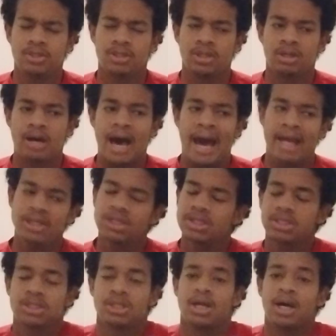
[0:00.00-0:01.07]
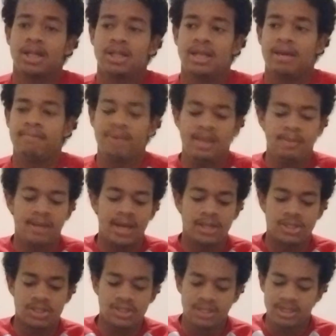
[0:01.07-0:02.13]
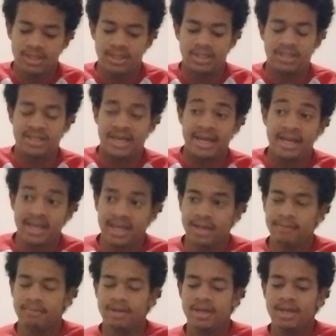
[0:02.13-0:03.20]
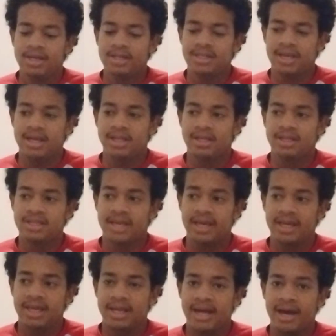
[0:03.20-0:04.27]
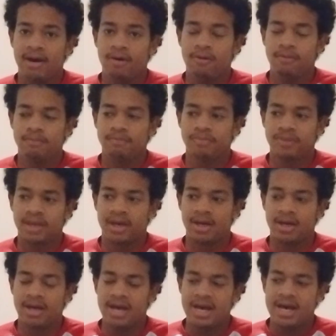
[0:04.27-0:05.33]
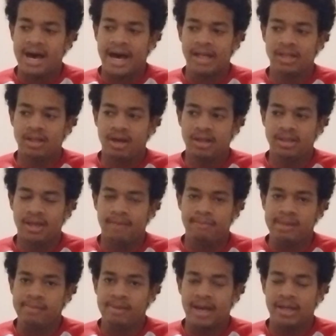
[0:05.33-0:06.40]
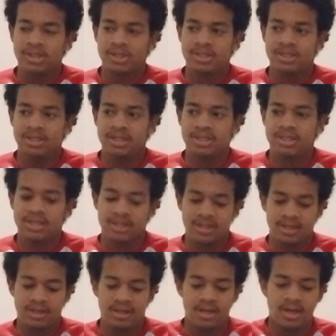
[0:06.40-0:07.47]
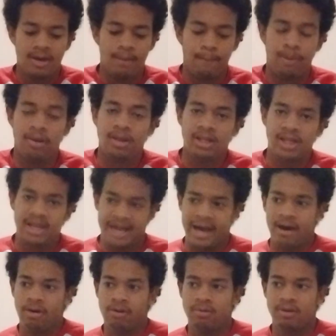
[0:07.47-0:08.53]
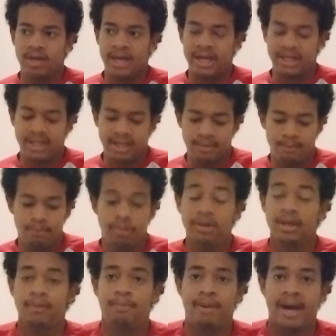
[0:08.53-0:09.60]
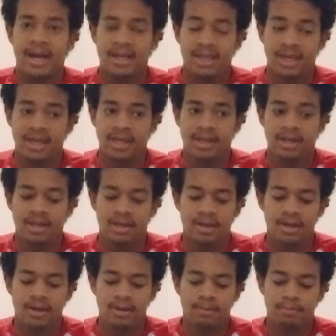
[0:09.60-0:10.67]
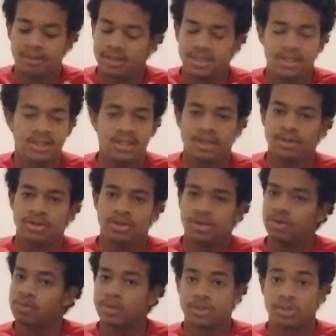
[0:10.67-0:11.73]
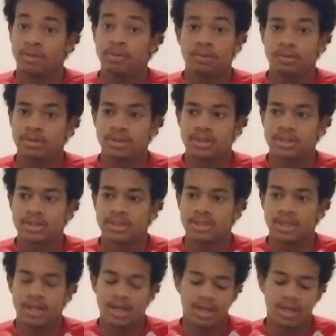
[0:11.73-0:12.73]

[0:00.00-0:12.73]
So I just thought that maybe I just needed to take it out. I thought that maybe I just needed to pull it out and then put it back in, but still no results.